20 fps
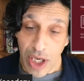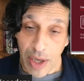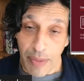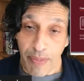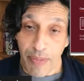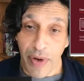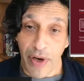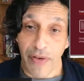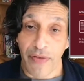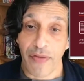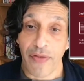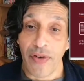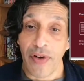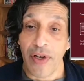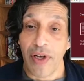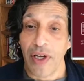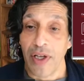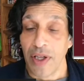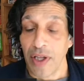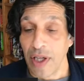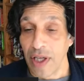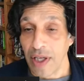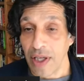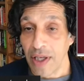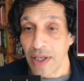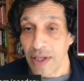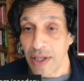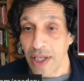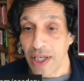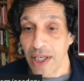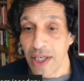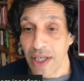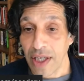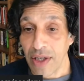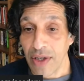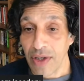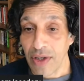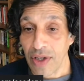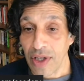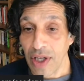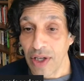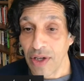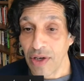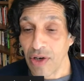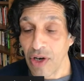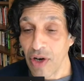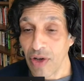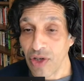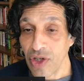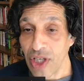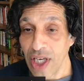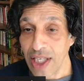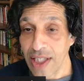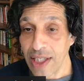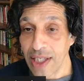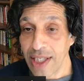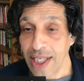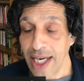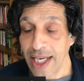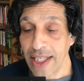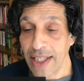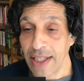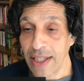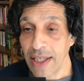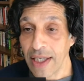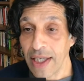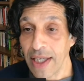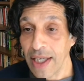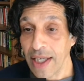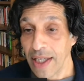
above the hurdle that the growth shares attained,